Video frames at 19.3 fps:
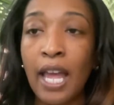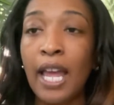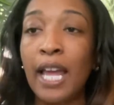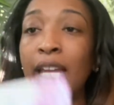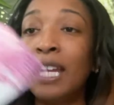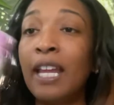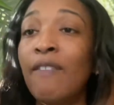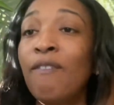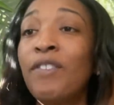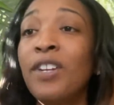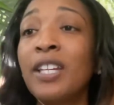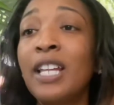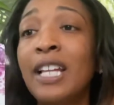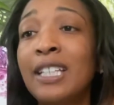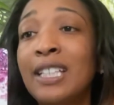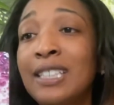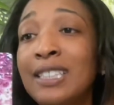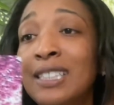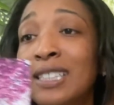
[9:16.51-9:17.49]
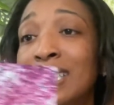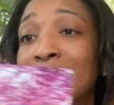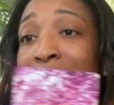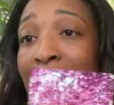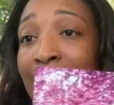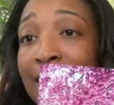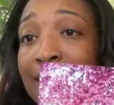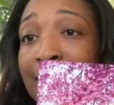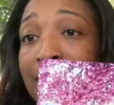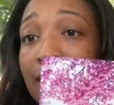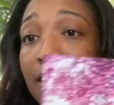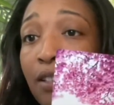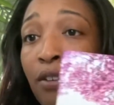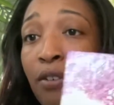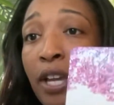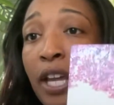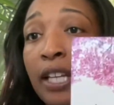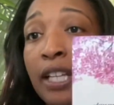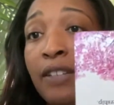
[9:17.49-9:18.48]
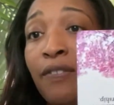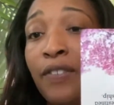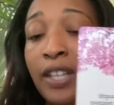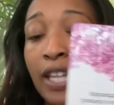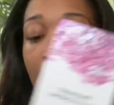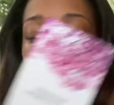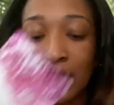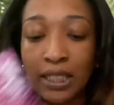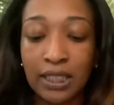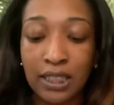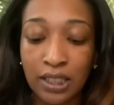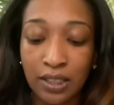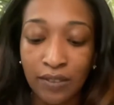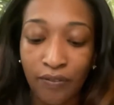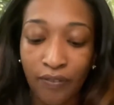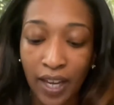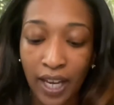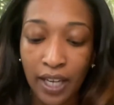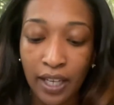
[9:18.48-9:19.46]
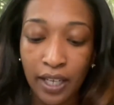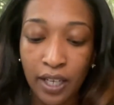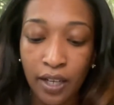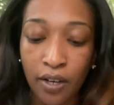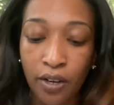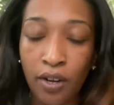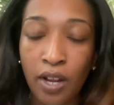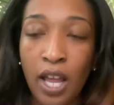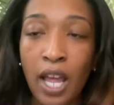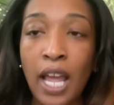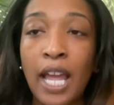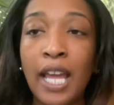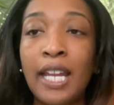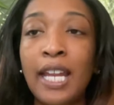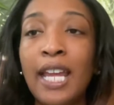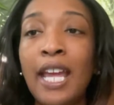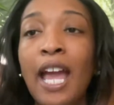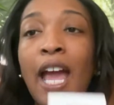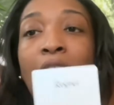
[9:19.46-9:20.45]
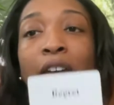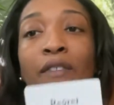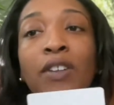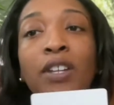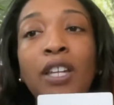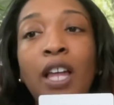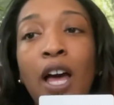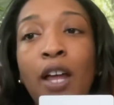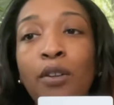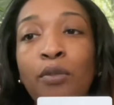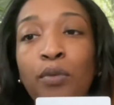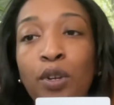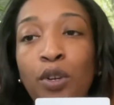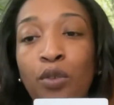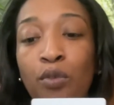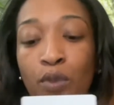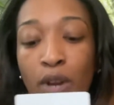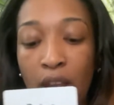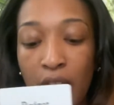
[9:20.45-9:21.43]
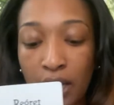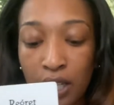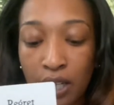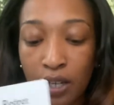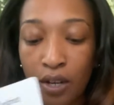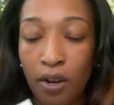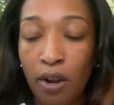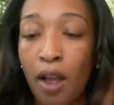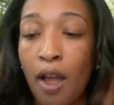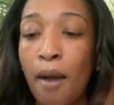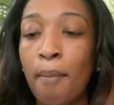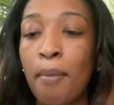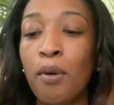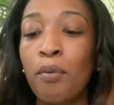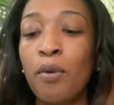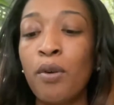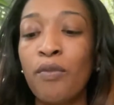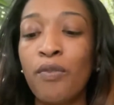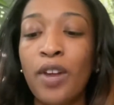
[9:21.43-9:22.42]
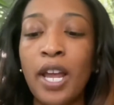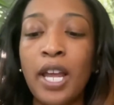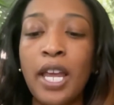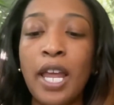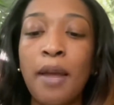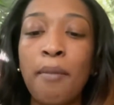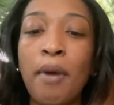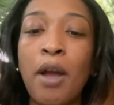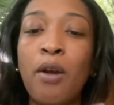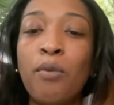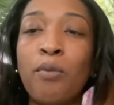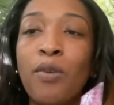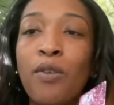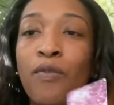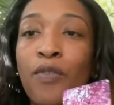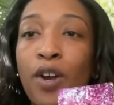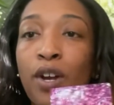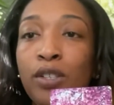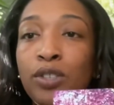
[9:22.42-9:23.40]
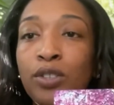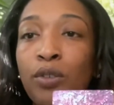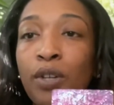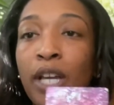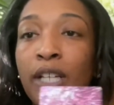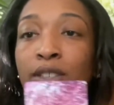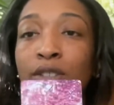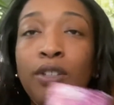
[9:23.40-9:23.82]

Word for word: And they feel like this is destined, okay? They feel like this is fate here, and they have a lot of regret here, but regret came out in reverse, okay?